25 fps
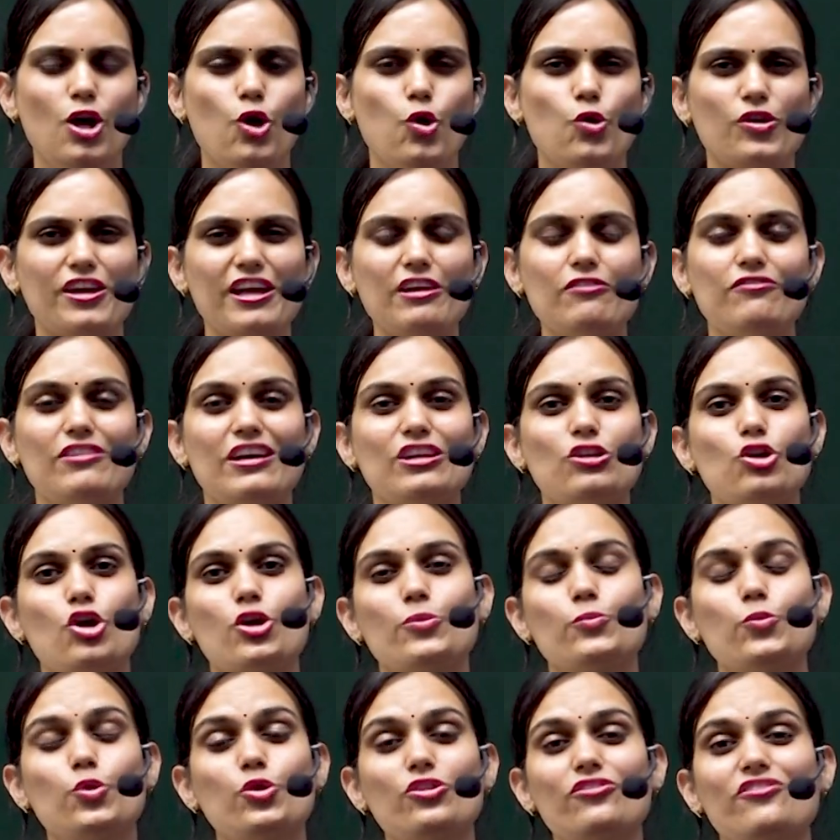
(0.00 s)
Okay, one or
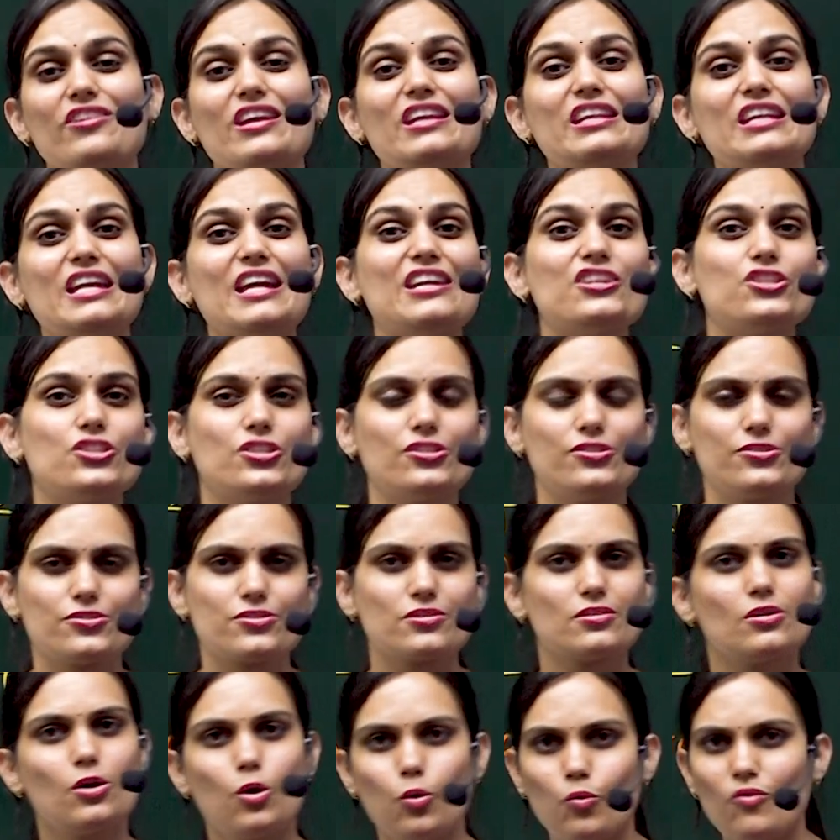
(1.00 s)
more
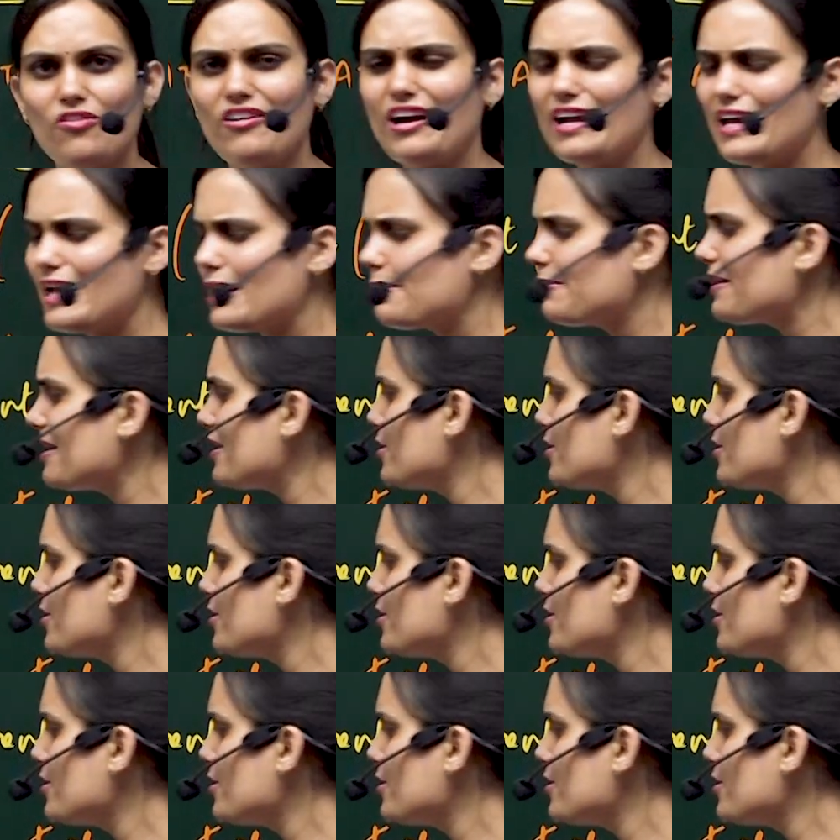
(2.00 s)
variations. Why am I